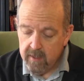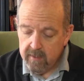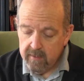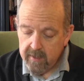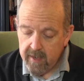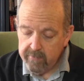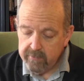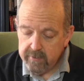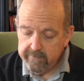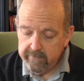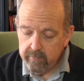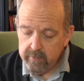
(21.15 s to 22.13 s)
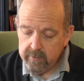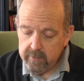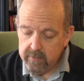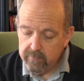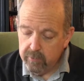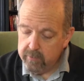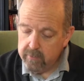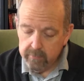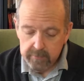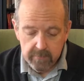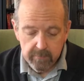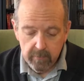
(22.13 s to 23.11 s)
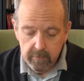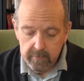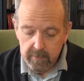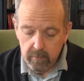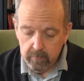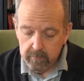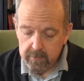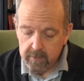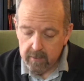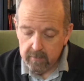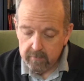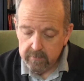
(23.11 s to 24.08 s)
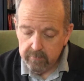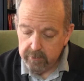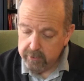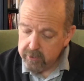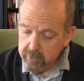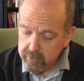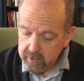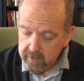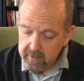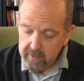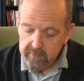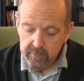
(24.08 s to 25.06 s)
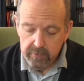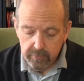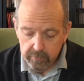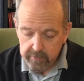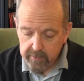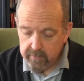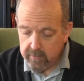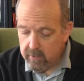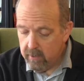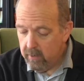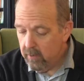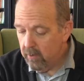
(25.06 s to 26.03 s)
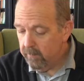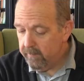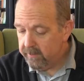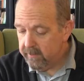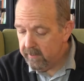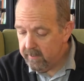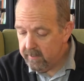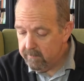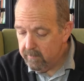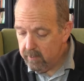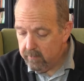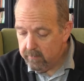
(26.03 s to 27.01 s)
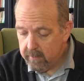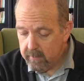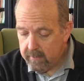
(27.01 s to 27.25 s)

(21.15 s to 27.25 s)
The Irish influence is more noticeable in the older songs, which are usually in the Dorian or Mixolydian mode,